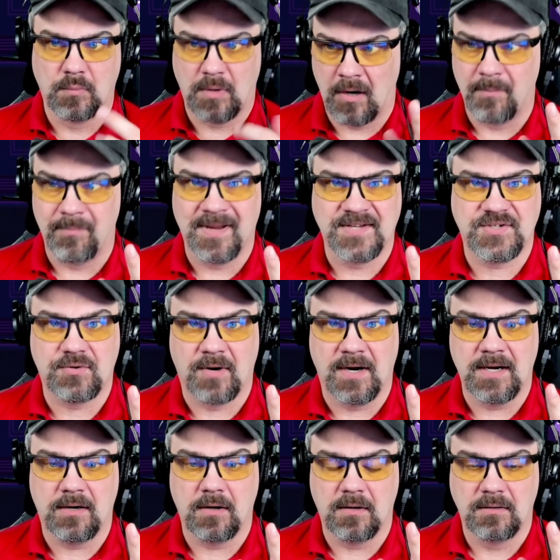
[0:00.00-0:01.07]
our best
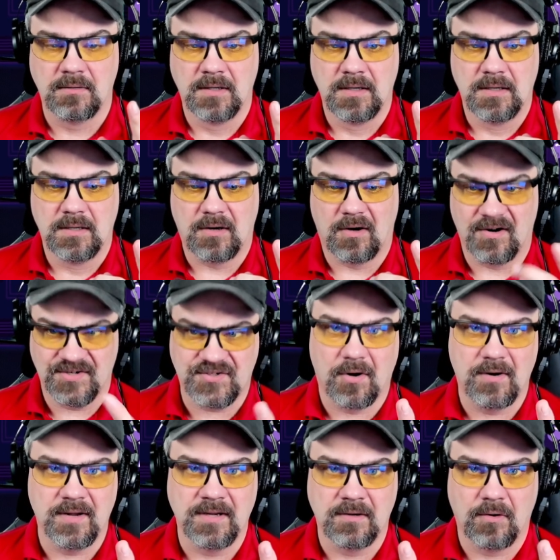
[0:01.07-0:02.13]
striker, our
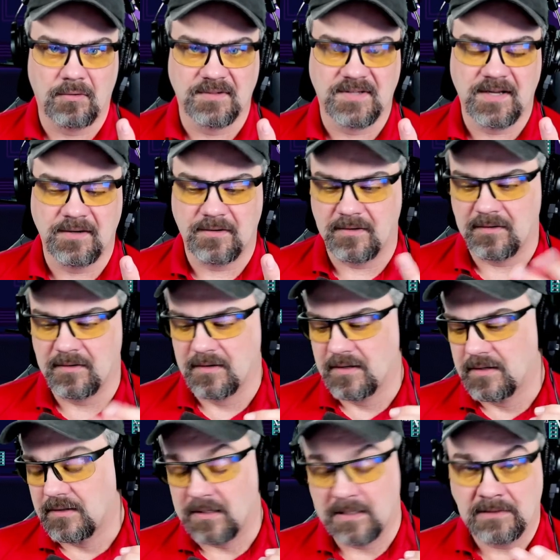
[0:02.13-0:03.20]
starting goaltender.
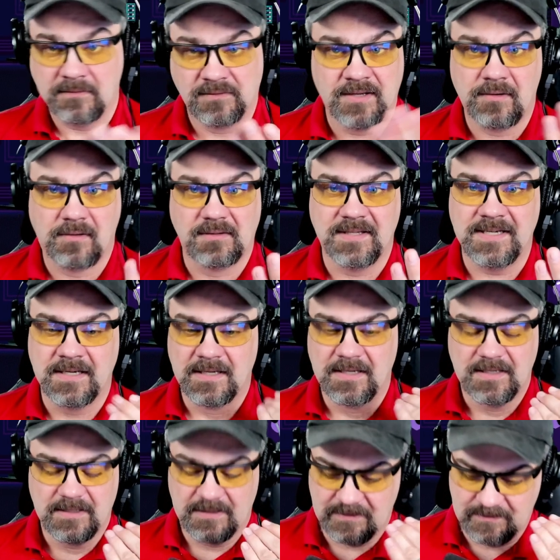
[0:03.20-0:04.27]
It, uh, literally,
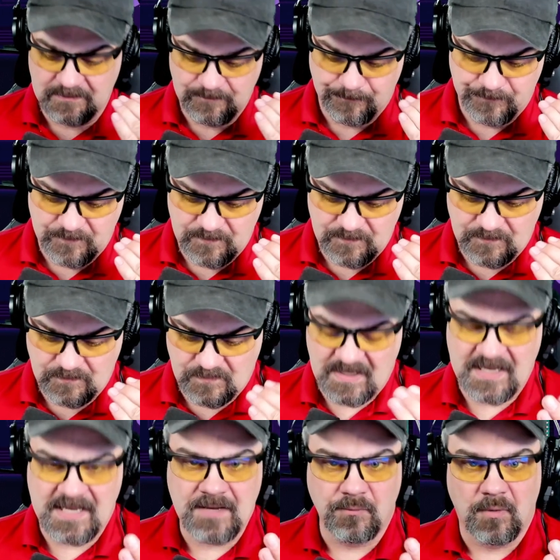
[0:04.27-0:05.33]
uh,
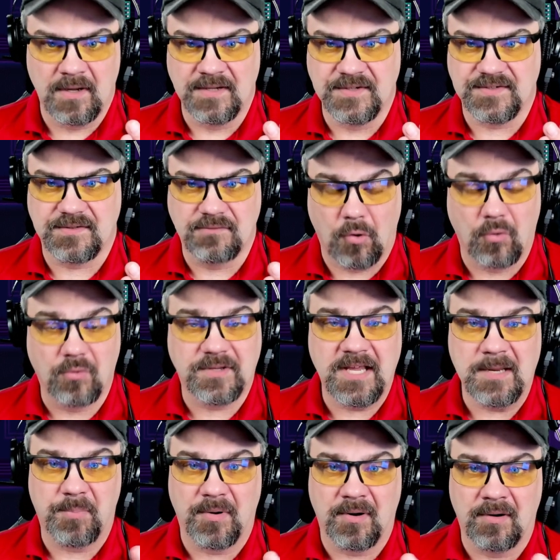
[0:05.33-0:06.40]
he was
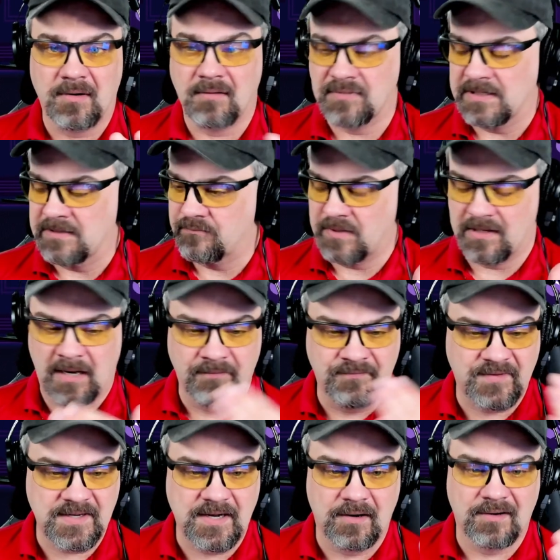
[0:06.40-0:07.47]
goalkeeper uh, of
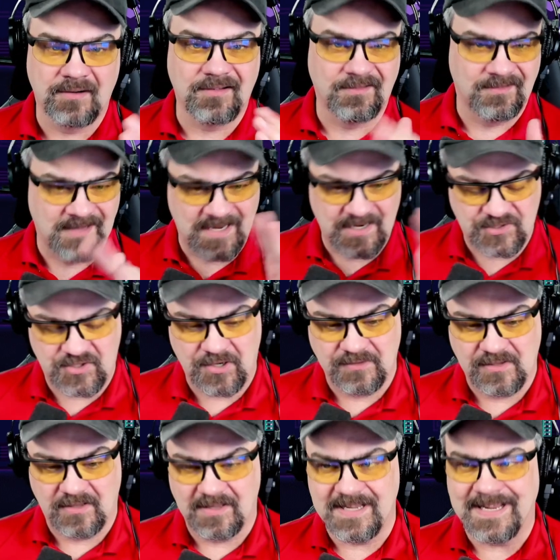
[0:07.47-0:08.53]
the year last year
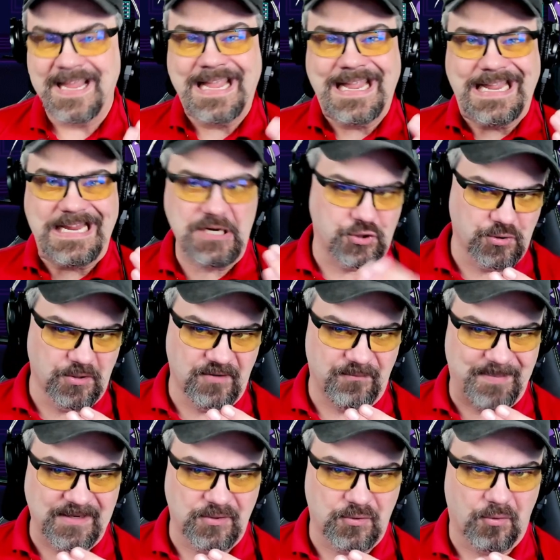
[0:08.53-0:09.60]
in the league. He should
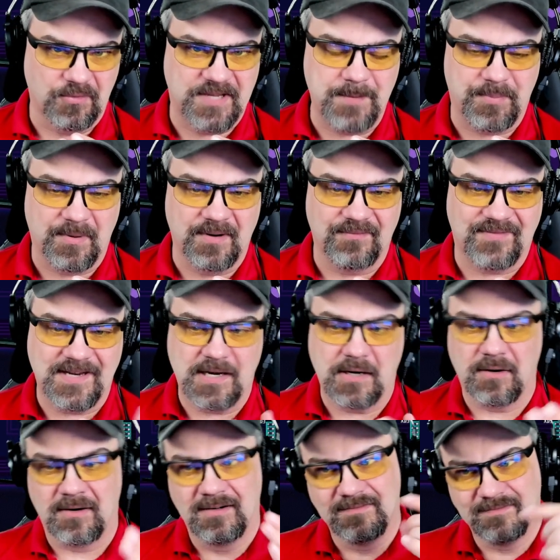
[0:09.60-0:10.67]
have been goalkeeper of the
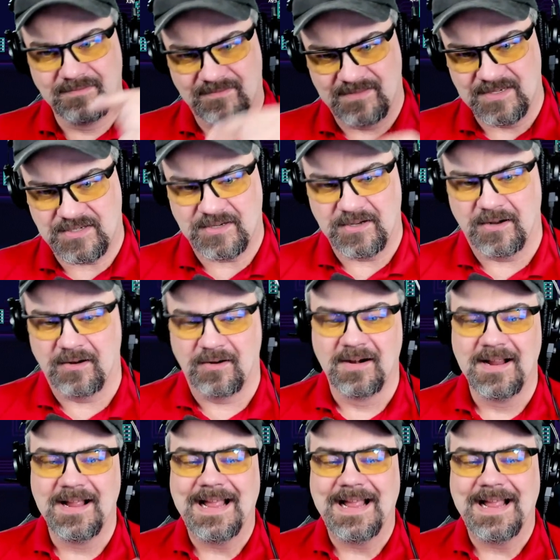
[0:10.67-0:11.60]
year this year,